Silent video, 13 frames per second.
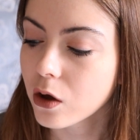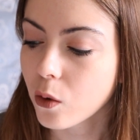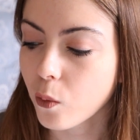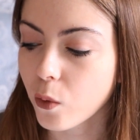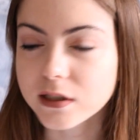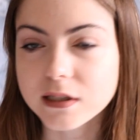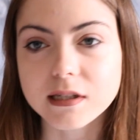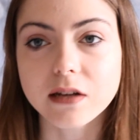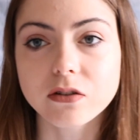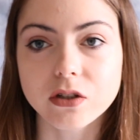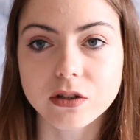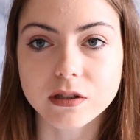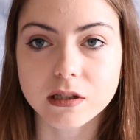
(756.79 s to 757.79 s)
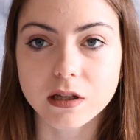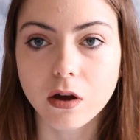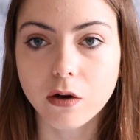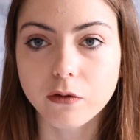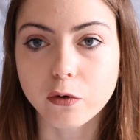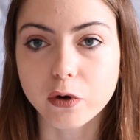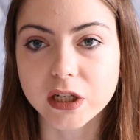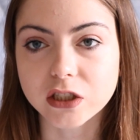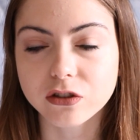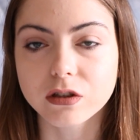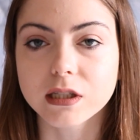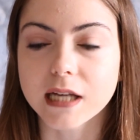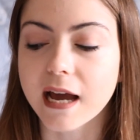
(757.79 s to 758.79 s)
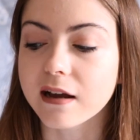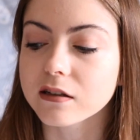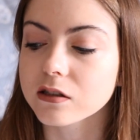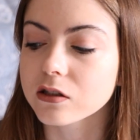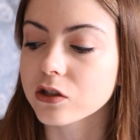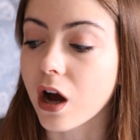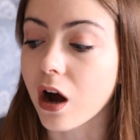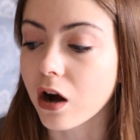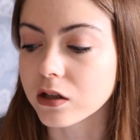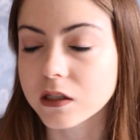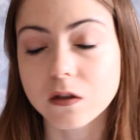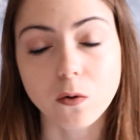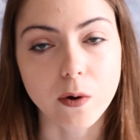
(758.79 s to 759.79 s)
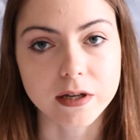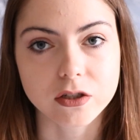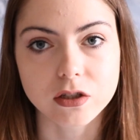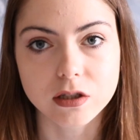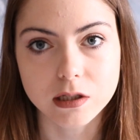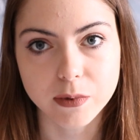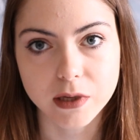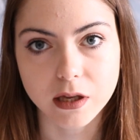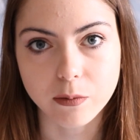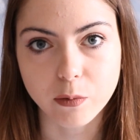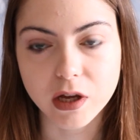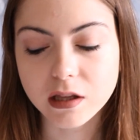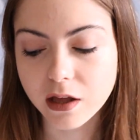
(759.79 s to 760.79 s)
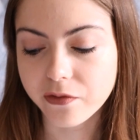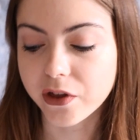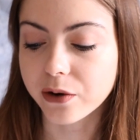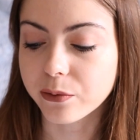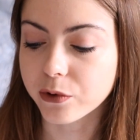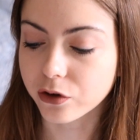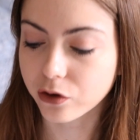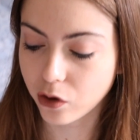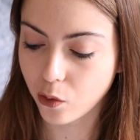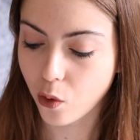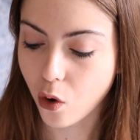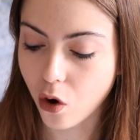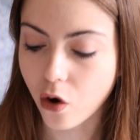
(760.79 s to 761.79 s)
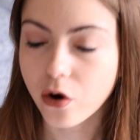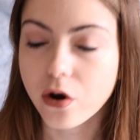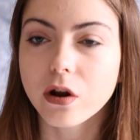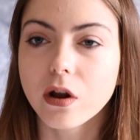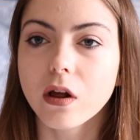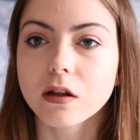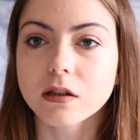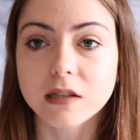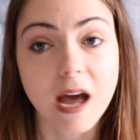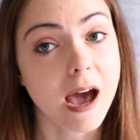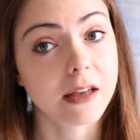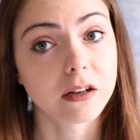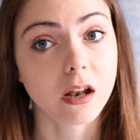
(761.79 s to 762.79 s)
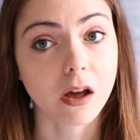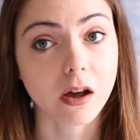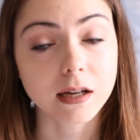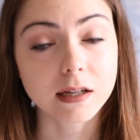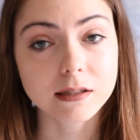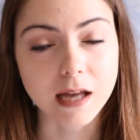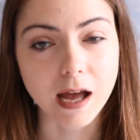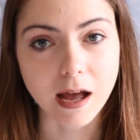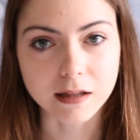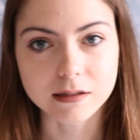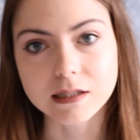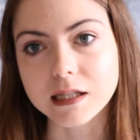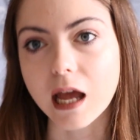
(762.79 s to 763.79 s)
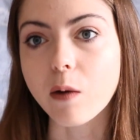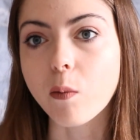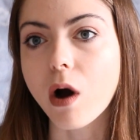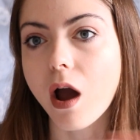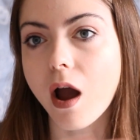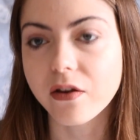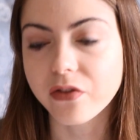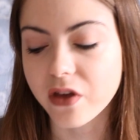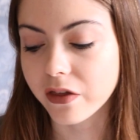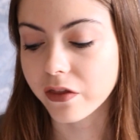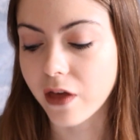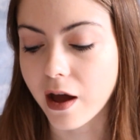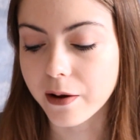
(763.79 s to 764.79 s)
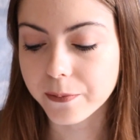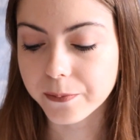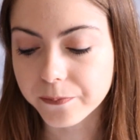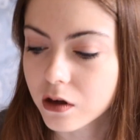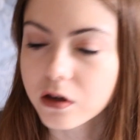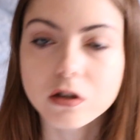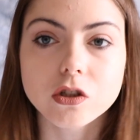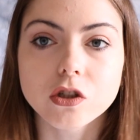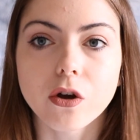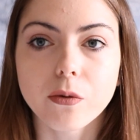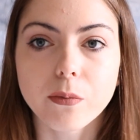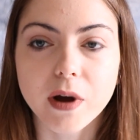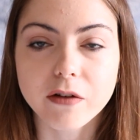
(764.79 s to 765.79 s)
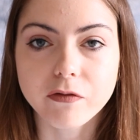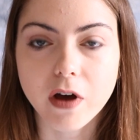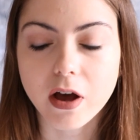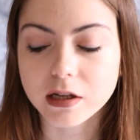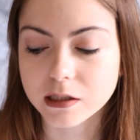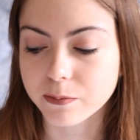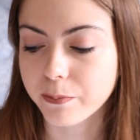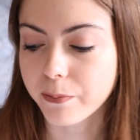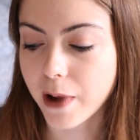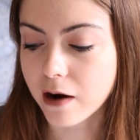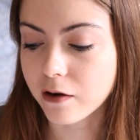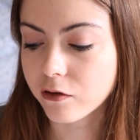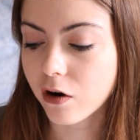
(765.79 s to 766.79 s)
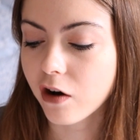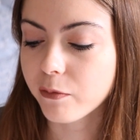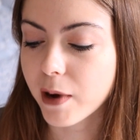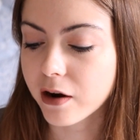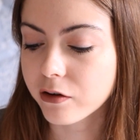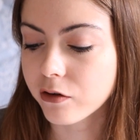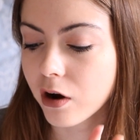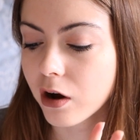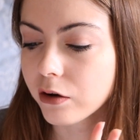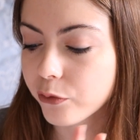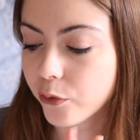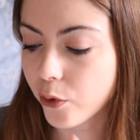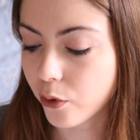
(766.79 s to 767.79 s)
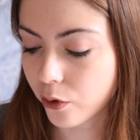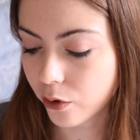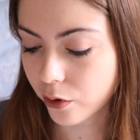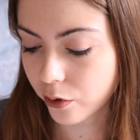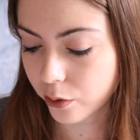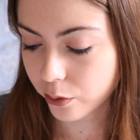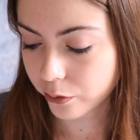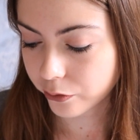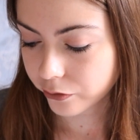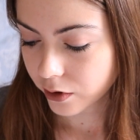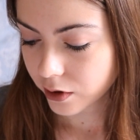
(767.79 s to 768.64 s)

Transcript: one sentence for each of the texts to answer the question to begin with, and then I'm going to go on to analyse and say why I think that. So my first paragraph of